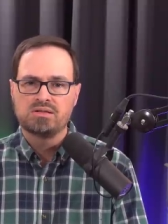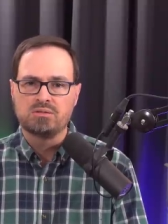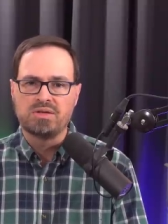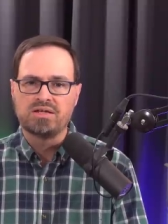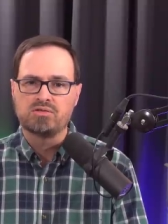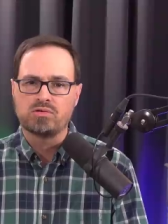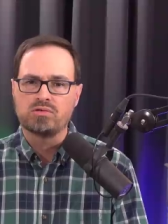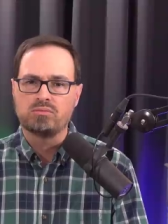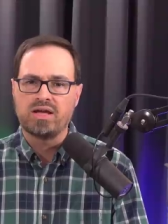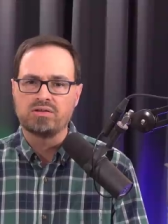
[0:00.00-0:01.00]
The man
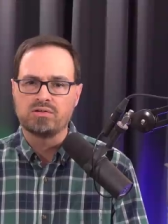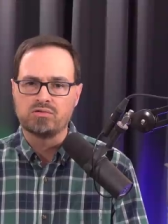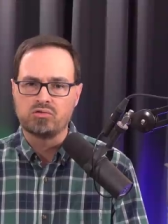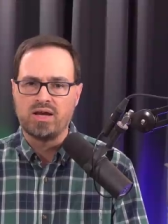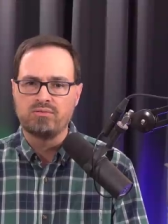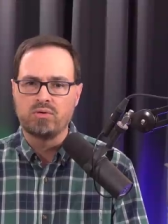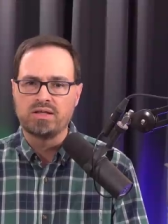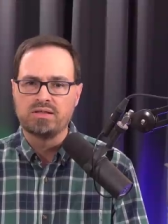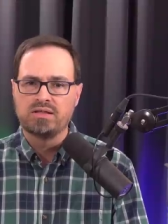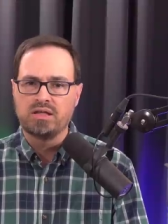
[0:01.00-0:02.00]
turned around in her
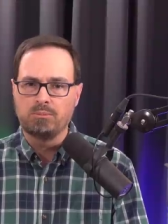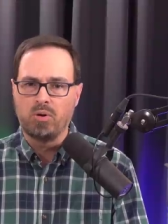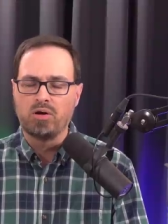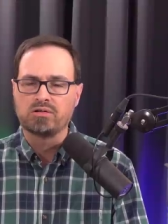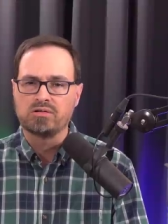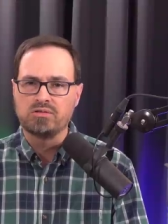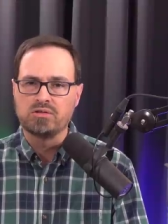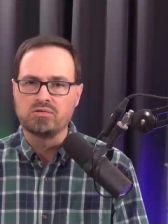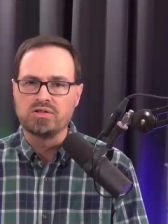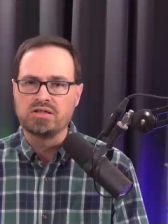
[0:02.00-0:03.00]
driveway and parked
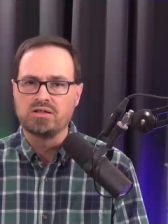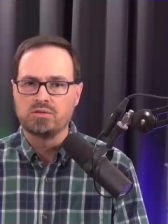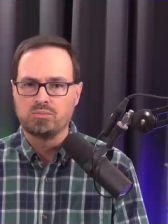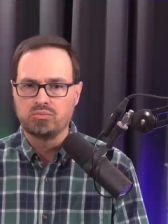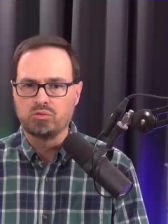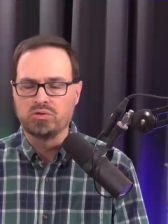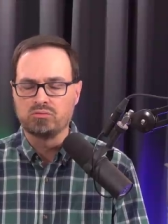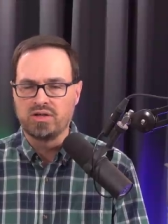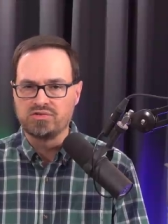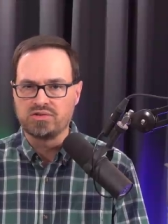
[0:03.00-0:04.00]
near the Prewitt
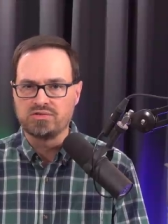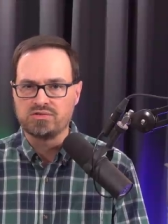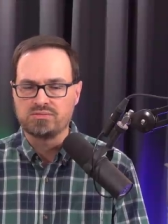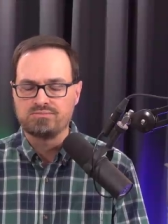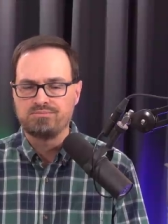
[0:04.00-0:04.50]
residence.